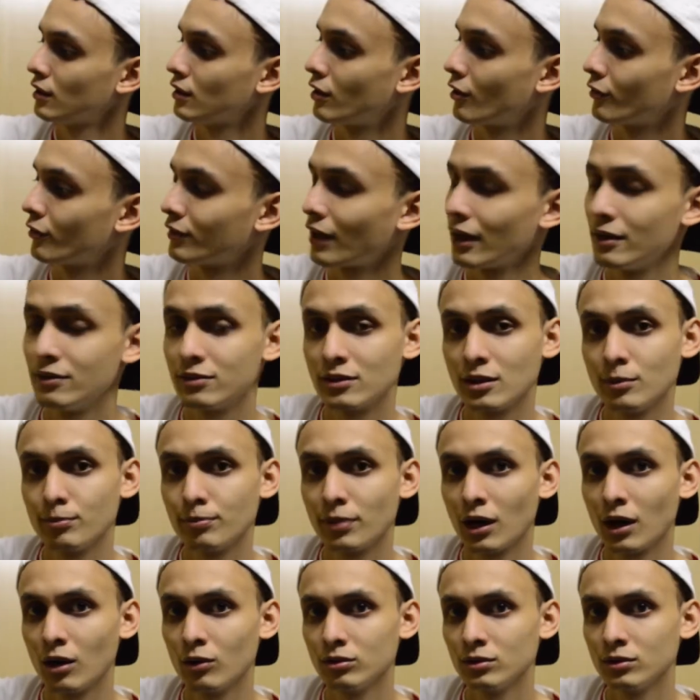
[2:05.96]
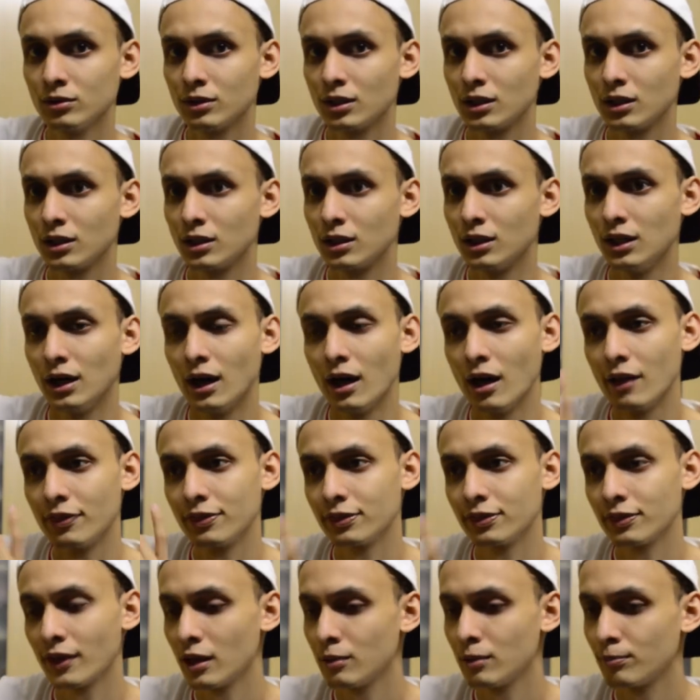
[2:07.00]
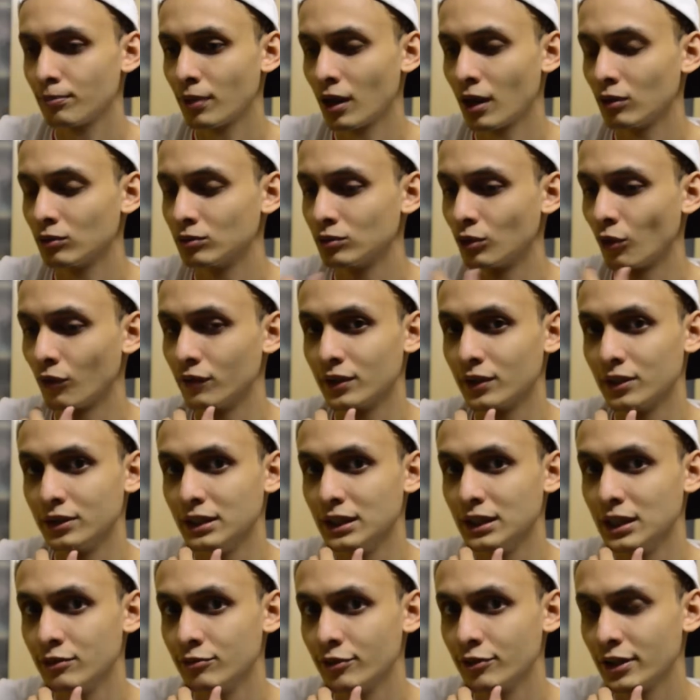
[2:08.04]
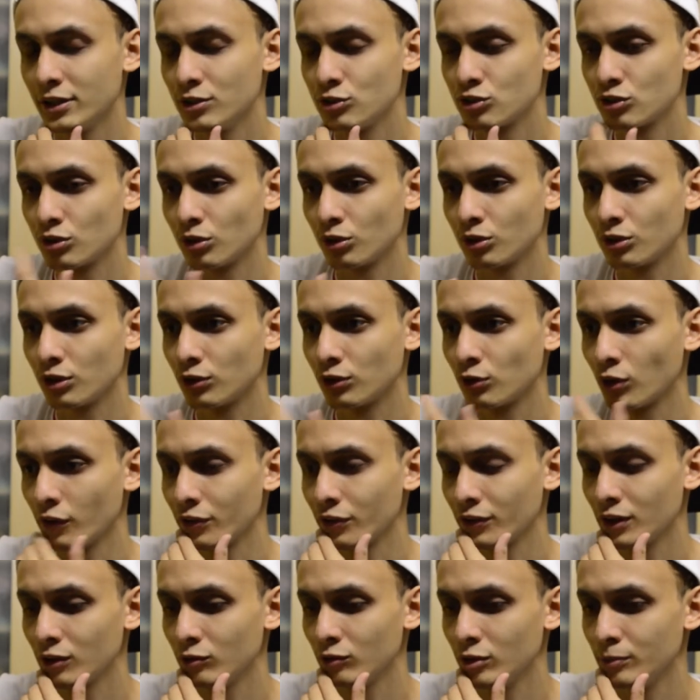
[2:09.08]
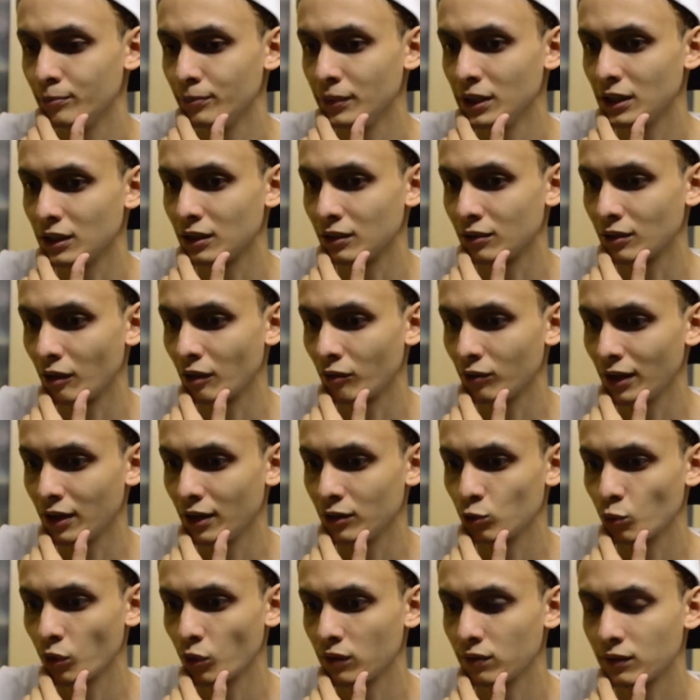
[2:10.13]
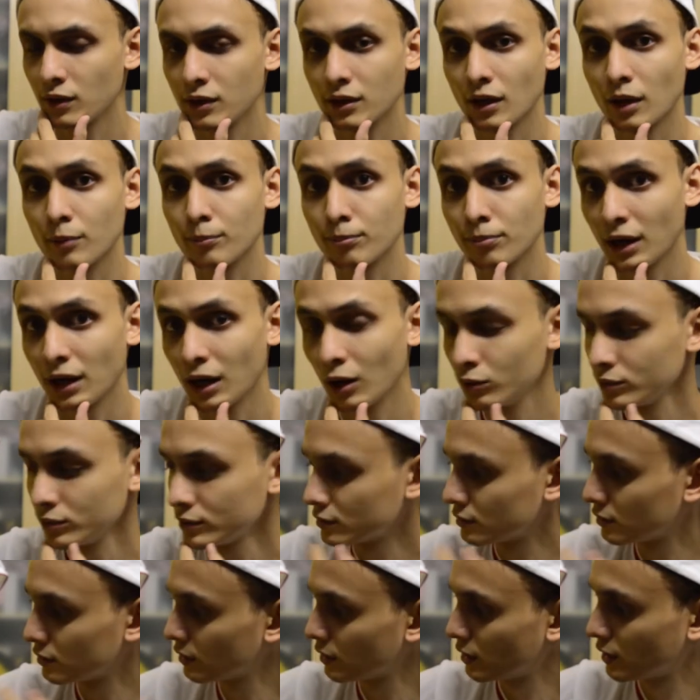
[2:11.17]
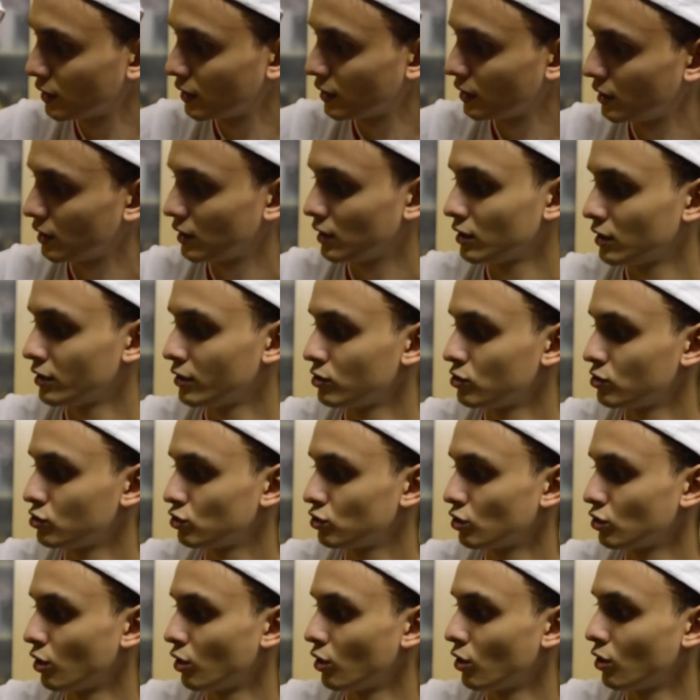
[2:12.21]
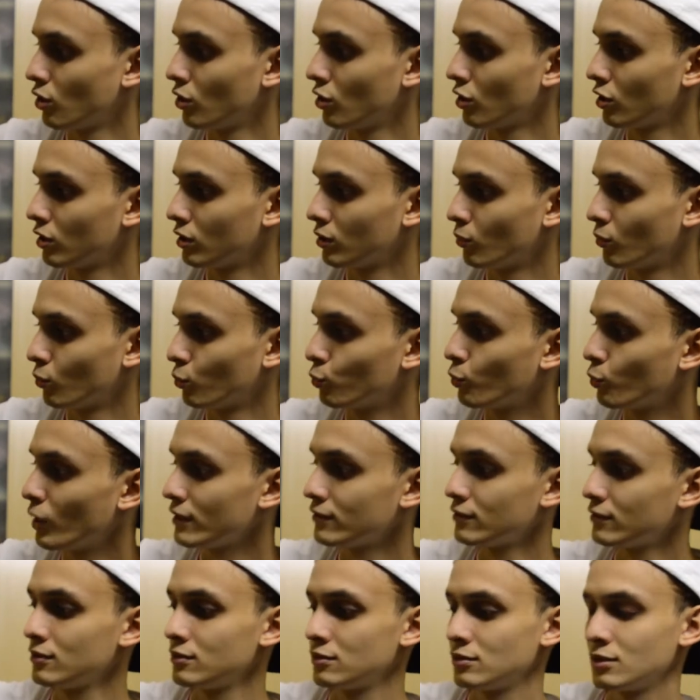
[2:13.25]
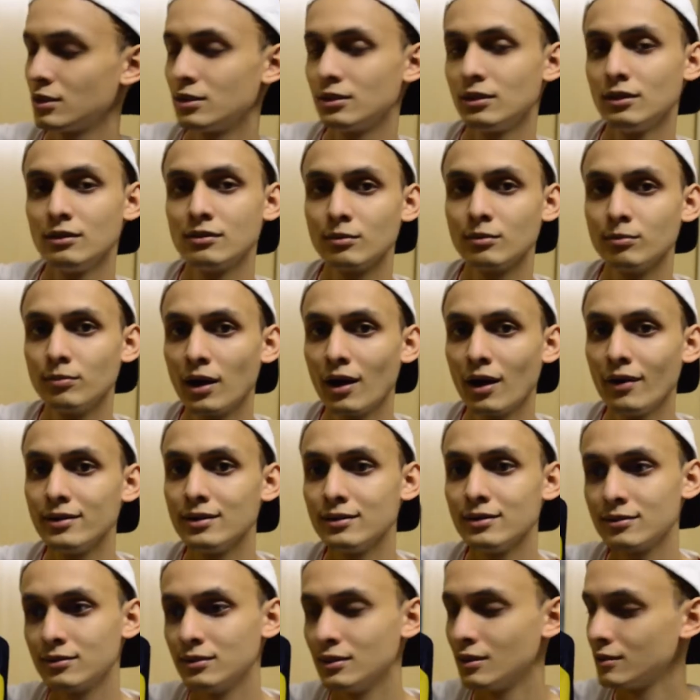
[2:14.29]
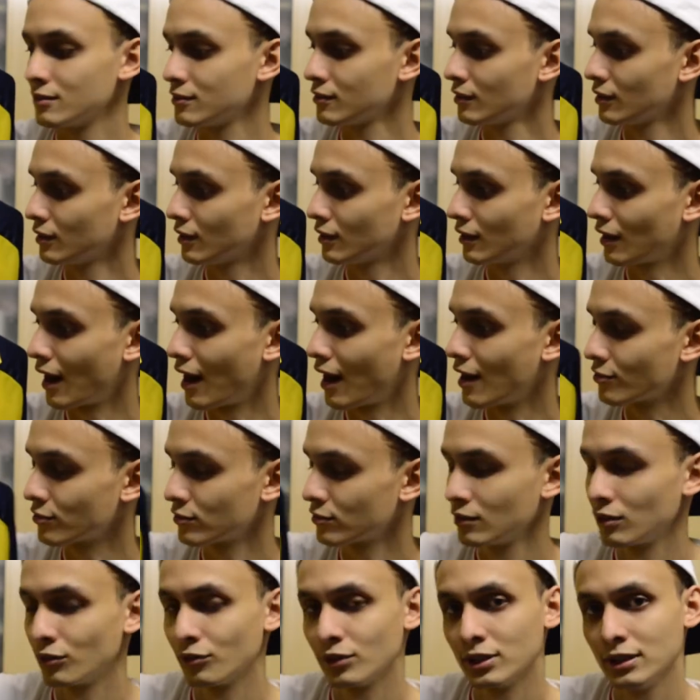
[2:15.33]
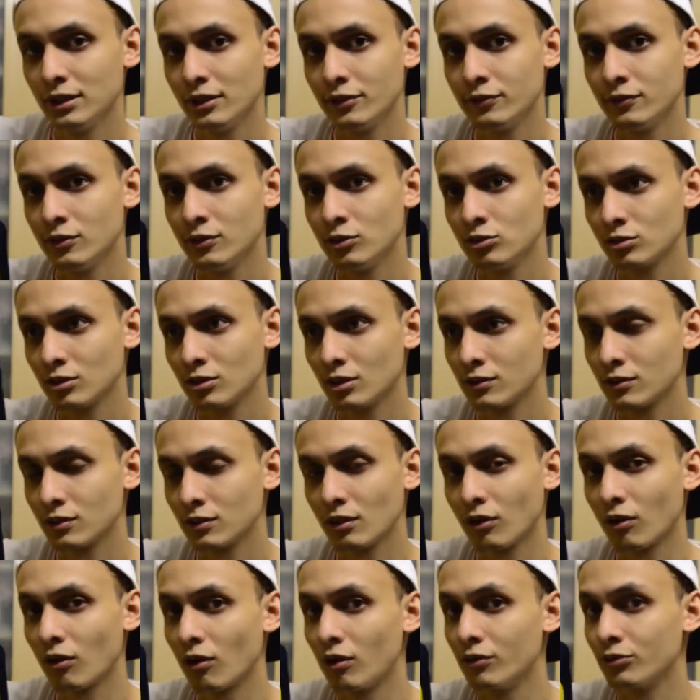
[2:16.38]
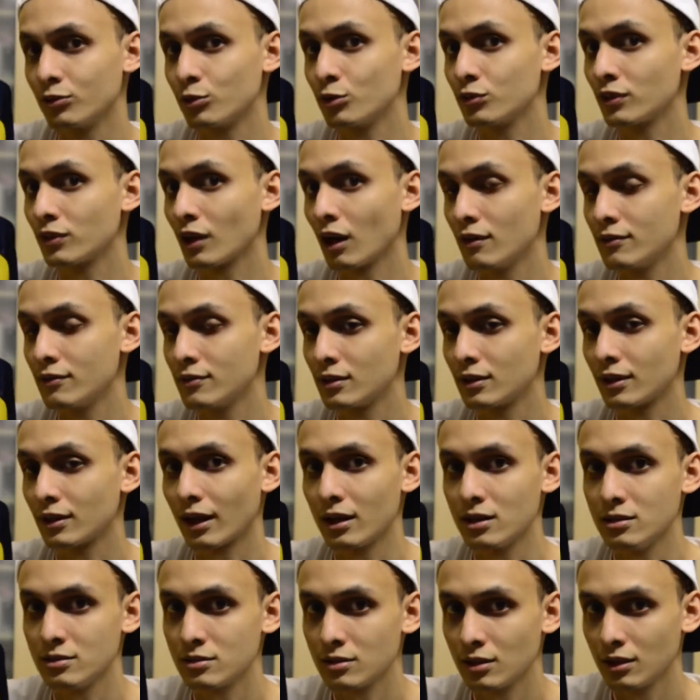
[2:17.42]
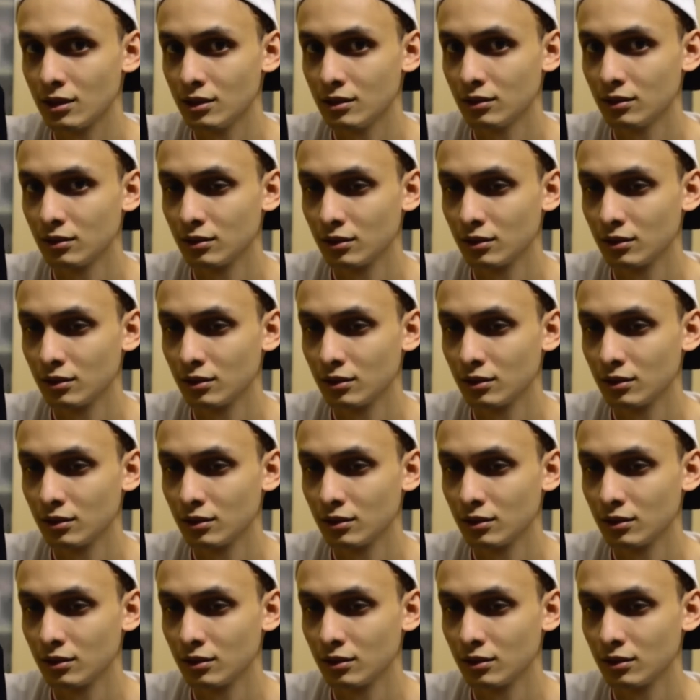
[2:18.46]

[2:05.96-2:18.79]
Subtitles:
£90, £10 on the delivery, so the total will make around like £29. So what this shirt is about is just Arsenal released this shirt on 2019,